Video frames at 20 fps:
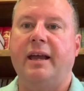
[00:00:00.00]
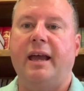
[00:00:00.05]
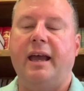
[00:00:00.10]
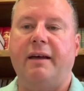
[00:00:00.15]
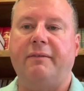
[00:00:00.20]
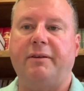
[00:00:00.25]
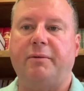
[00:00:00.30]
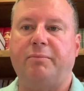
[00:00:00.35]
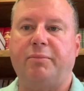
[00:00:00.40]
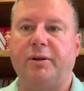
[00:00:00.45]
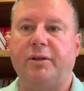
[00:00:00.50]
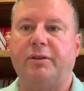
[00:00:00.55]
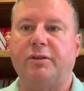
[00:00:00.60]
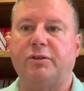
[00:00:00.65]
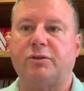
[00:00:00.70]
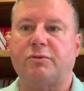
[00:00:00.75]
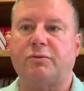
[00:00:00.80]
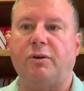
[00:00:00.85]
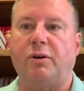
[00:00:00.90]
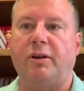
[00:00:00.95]
having put the
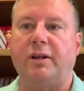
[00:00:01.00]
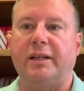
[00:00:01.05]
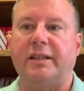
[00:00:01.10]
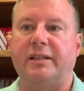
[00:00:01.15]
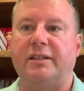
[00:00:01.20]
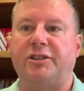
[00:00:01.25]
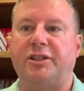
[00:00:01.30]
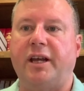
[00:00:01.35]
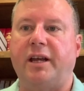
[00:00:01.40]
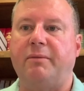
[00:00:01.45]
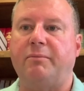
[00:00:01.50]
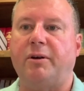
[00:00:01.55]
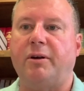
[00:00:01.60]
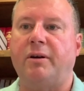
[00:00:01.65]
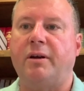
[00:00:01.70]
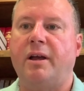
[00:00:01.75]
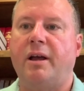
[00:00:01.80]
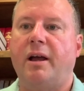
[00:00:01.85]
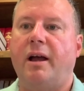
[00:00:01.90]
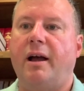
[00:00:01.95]
scroll in the
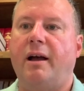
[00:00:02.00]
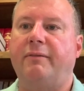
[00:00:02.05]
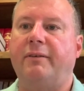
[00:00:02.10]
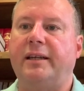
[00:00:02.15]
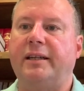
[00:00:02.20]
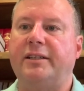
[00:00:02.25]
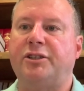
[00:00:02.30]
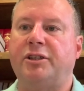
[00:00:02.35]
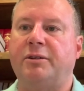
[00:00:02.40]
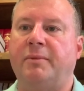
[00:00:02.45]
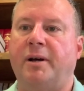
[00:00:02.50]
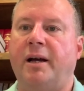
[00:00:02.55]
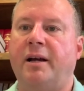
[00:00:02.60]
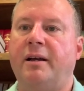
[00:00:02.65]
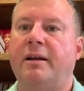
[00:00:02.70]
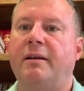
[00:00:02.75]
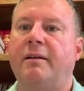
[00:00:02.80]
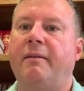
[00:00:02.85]
chamber of Elishama,